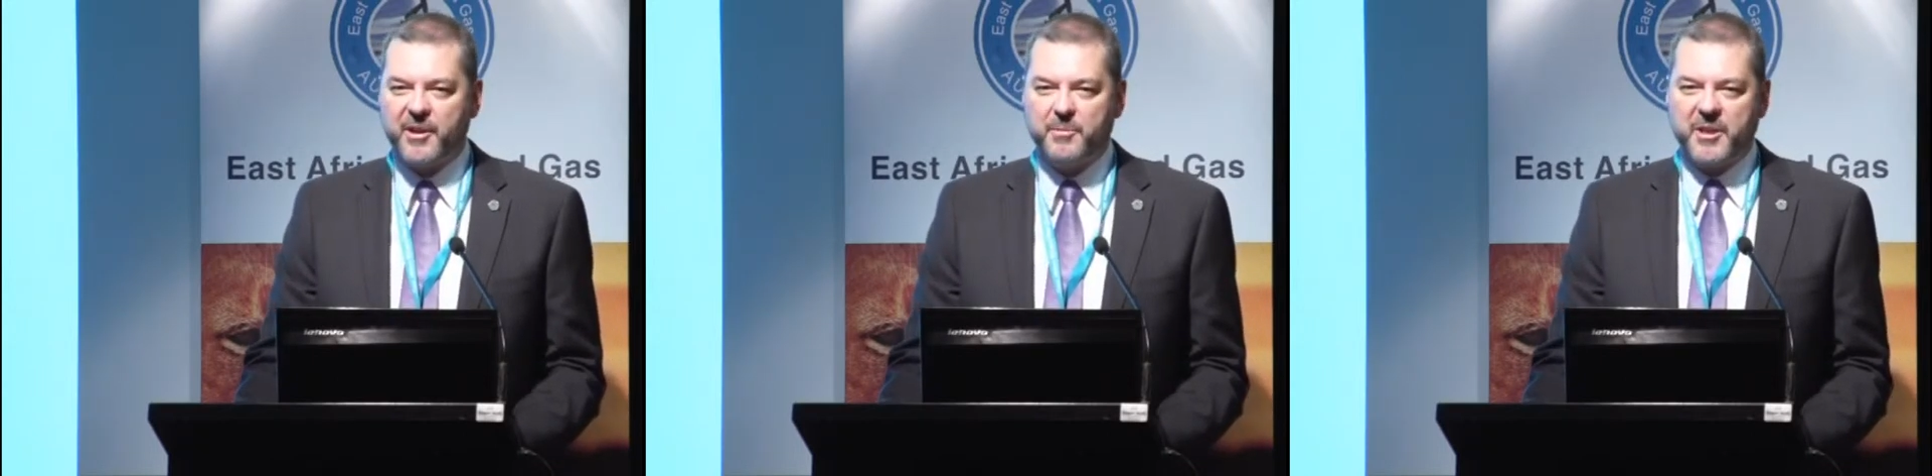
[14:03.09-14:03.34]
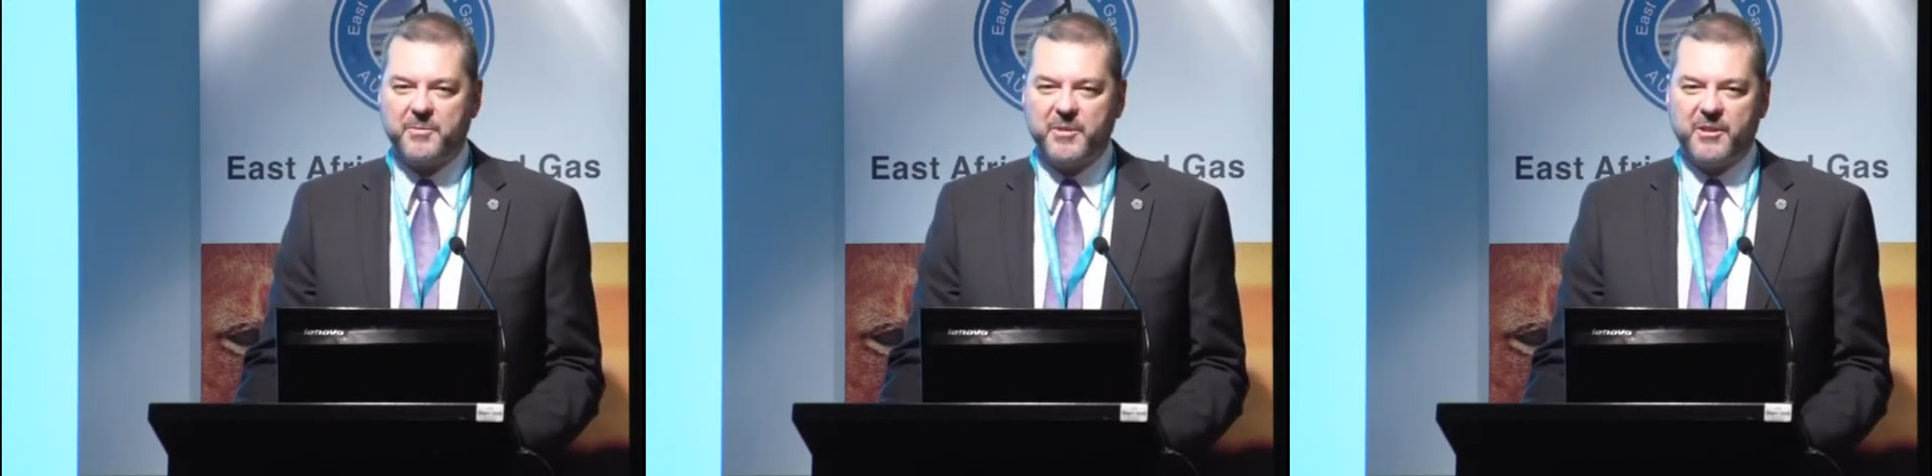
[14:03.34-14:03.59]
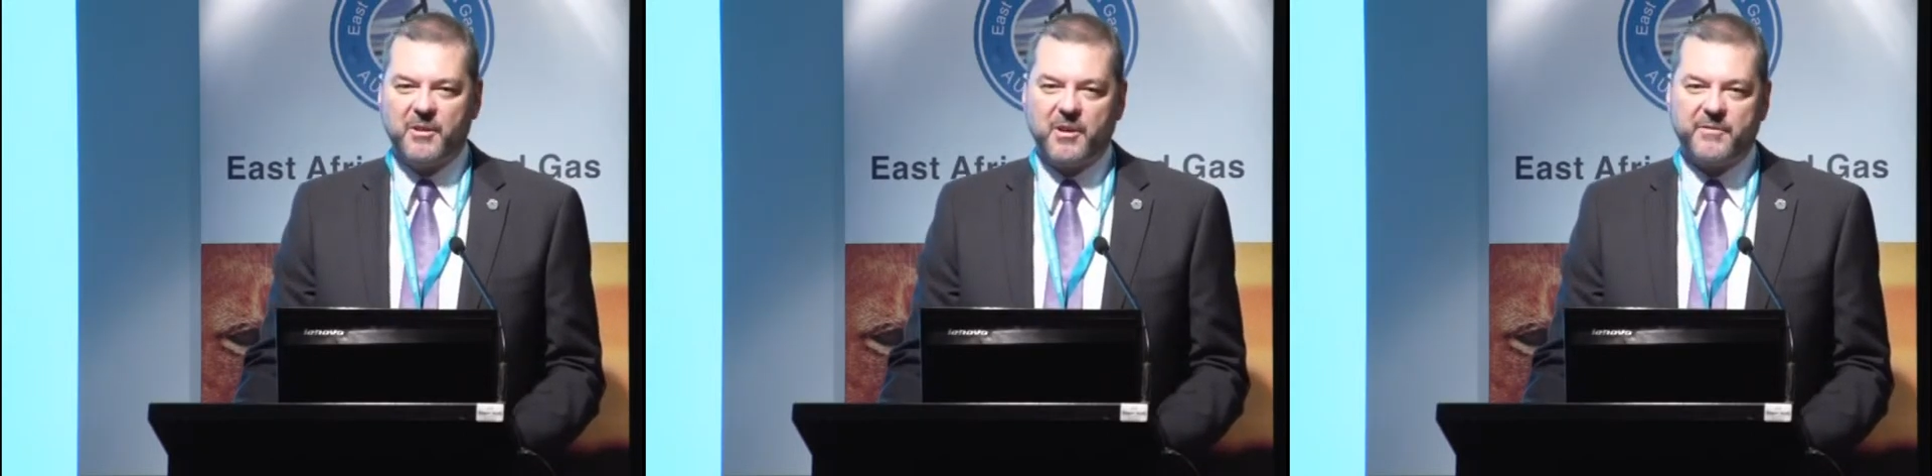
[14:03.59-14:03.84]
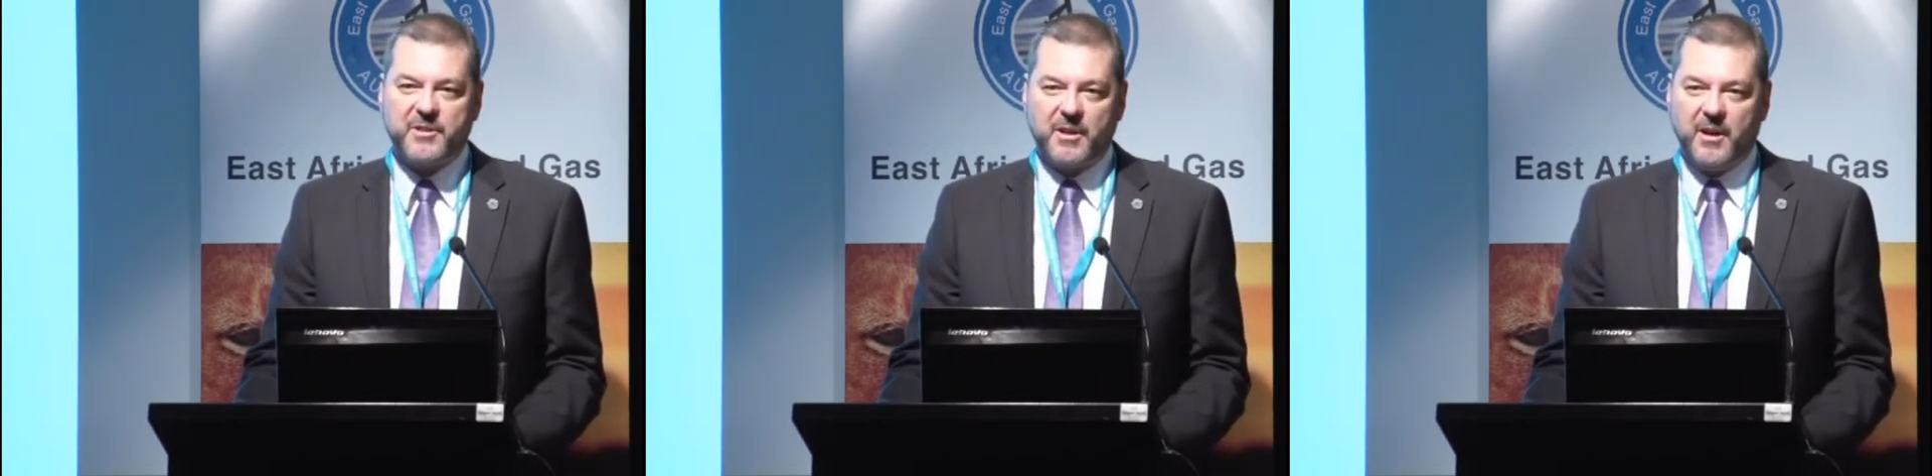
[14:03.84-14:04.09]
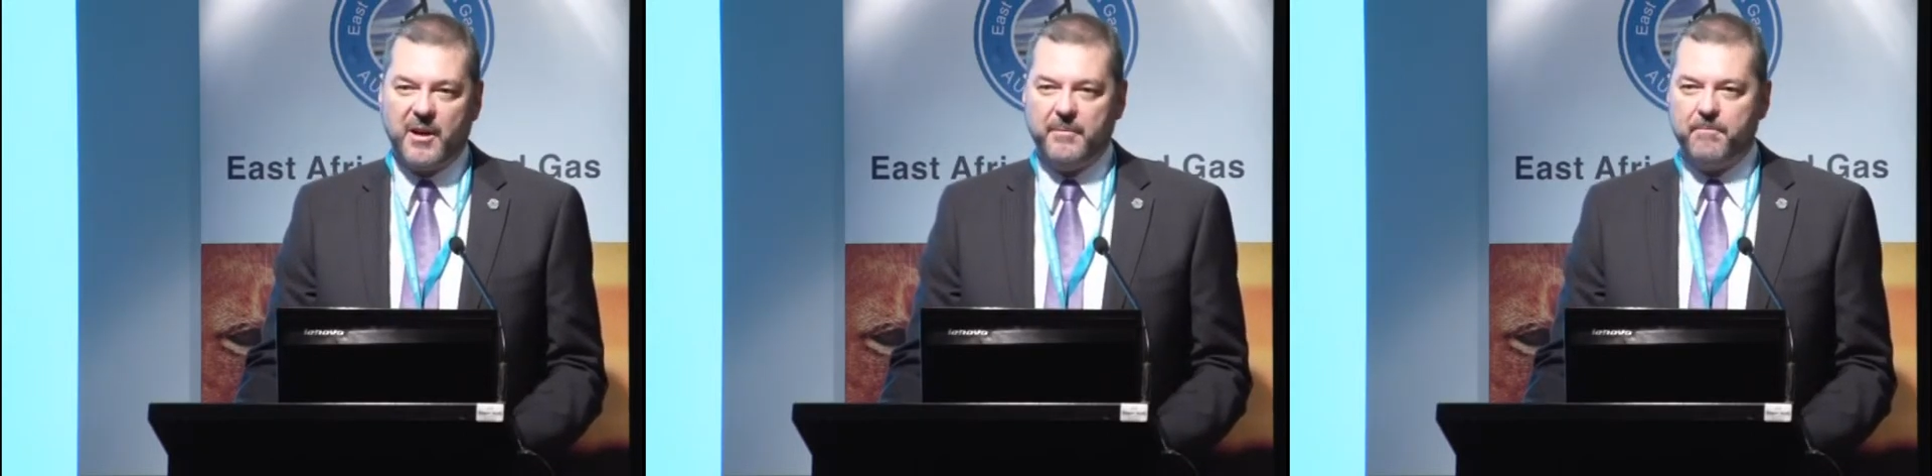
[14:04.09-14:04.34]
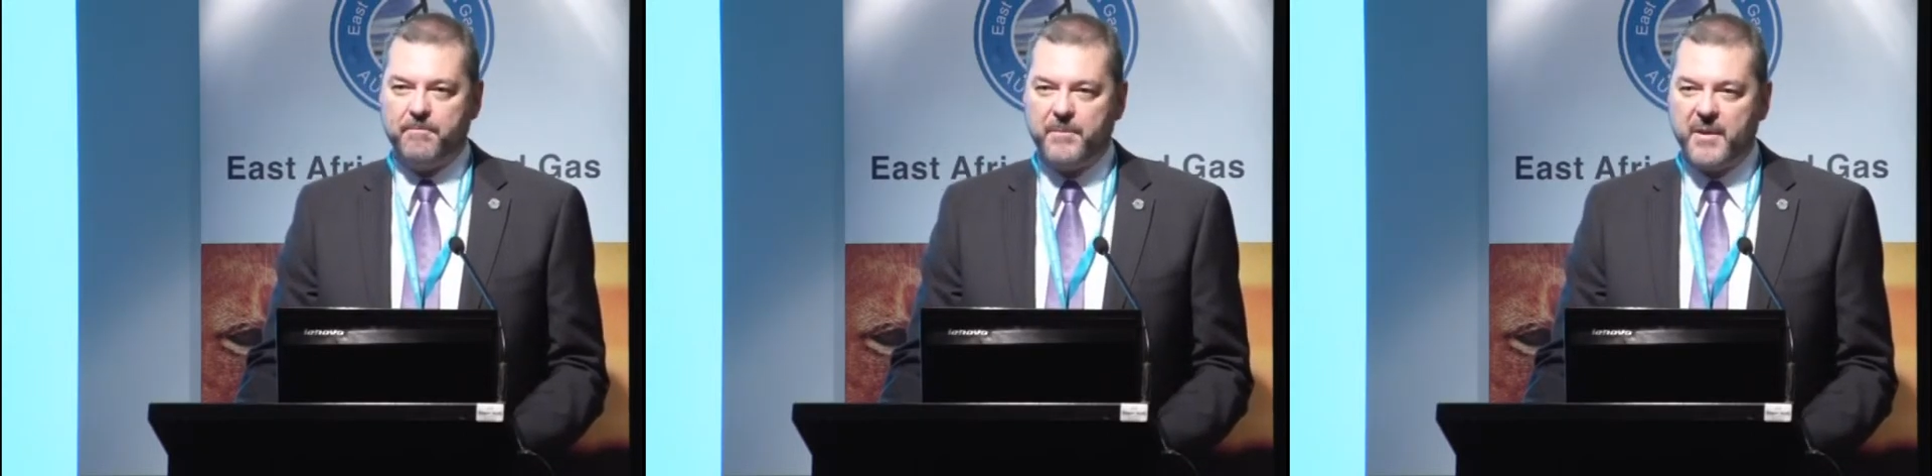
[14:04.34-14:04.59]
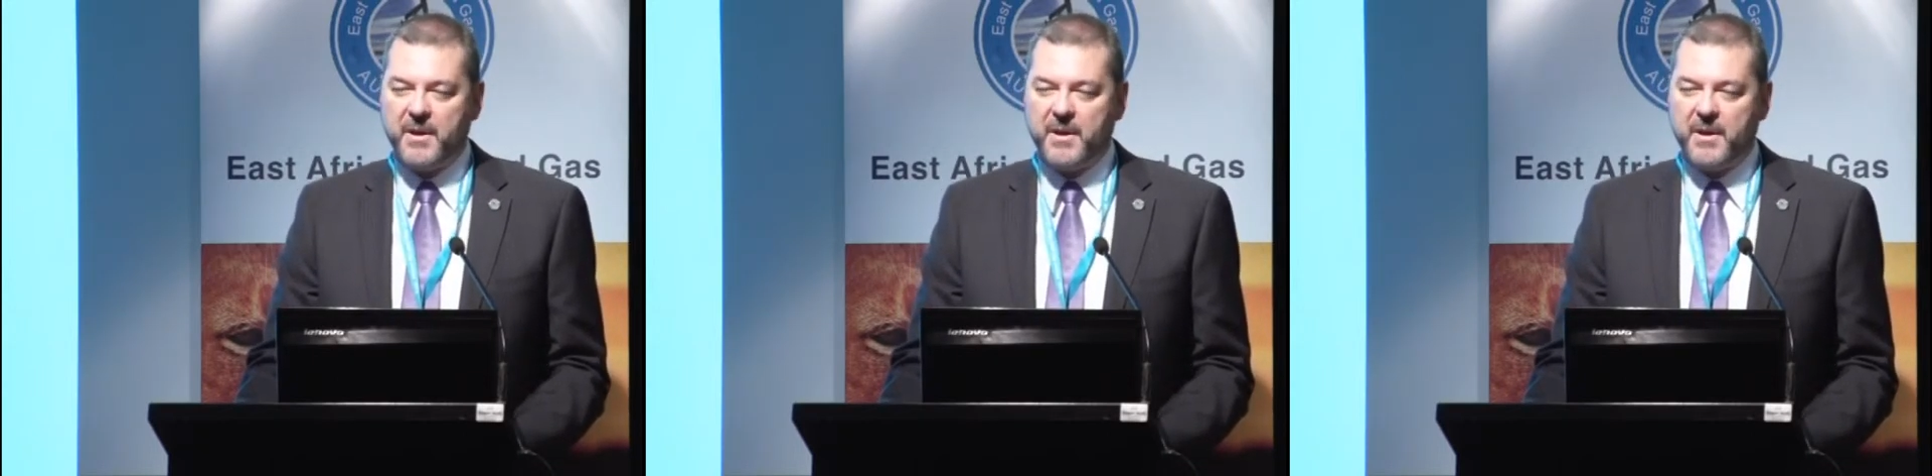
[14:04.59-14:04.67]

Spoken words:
commitment, a lot of time.